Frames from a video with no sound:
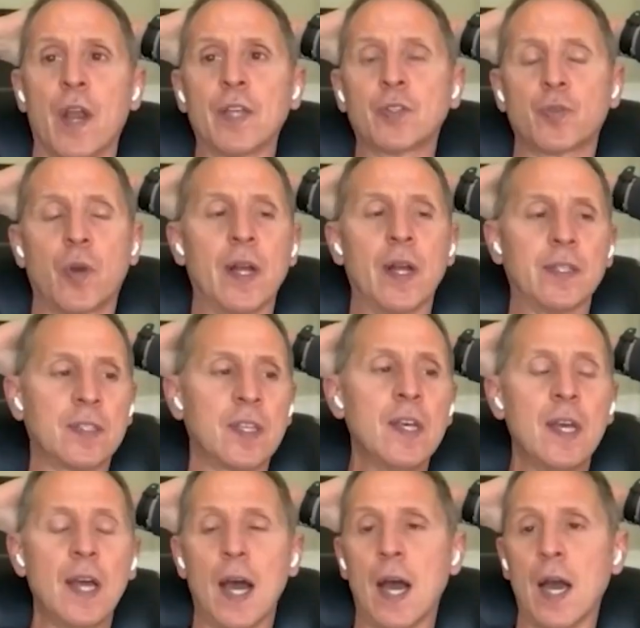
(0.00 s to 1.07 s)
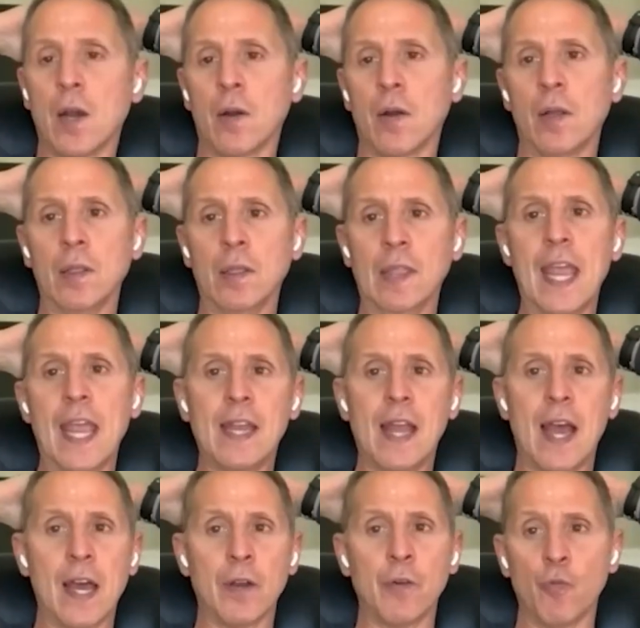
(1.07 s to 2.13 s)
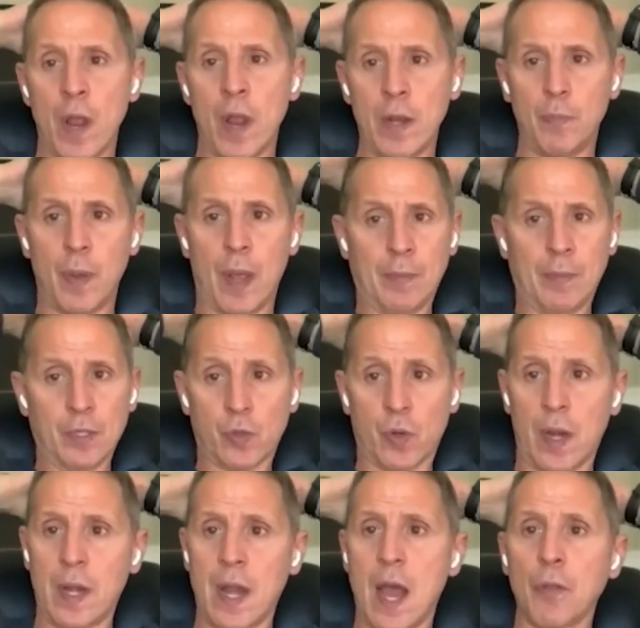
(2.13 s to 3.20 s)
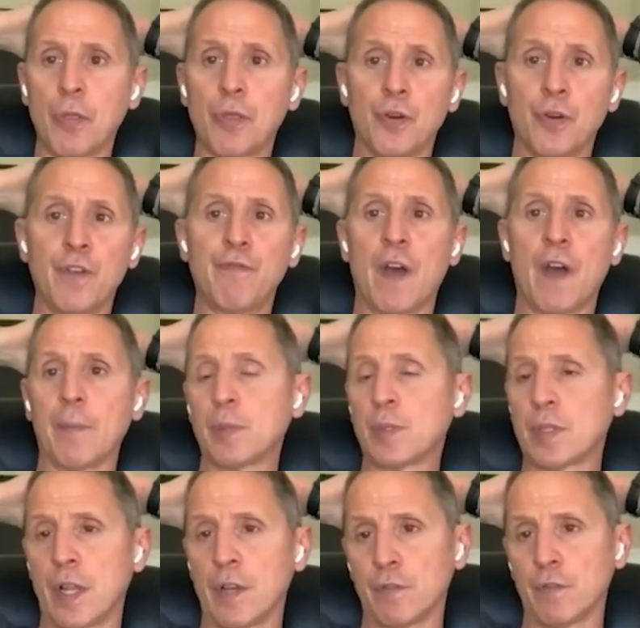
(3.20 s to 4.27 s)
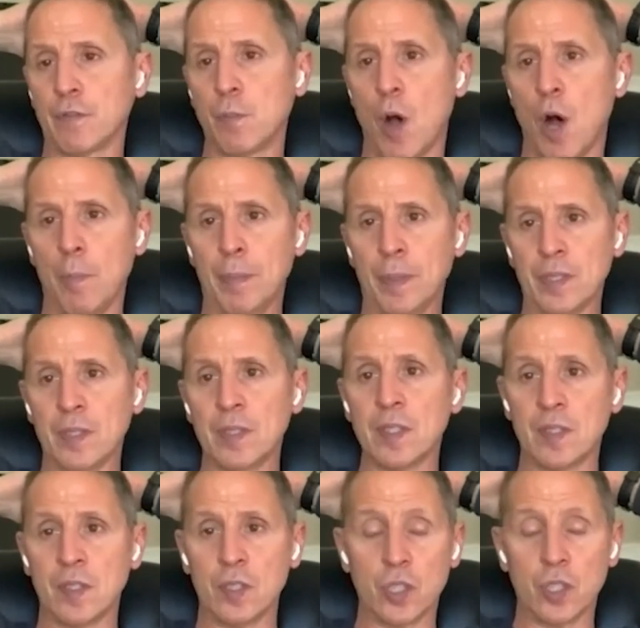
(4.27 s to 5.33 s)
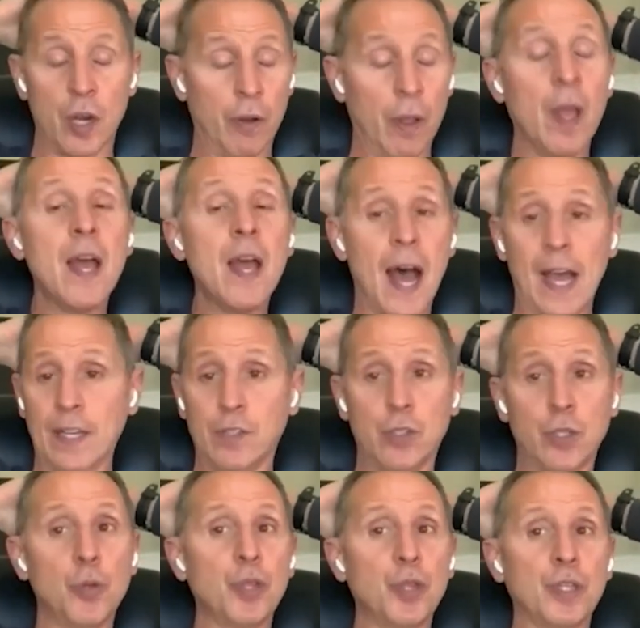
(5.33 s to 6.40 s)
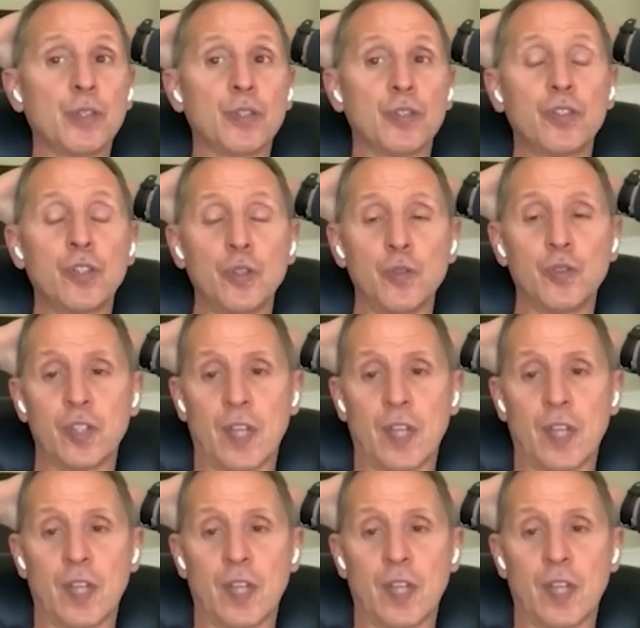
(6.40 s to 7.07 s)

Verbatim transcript: restaurants are late on rent payments right now, 35% of small businesses in general. I do think there's two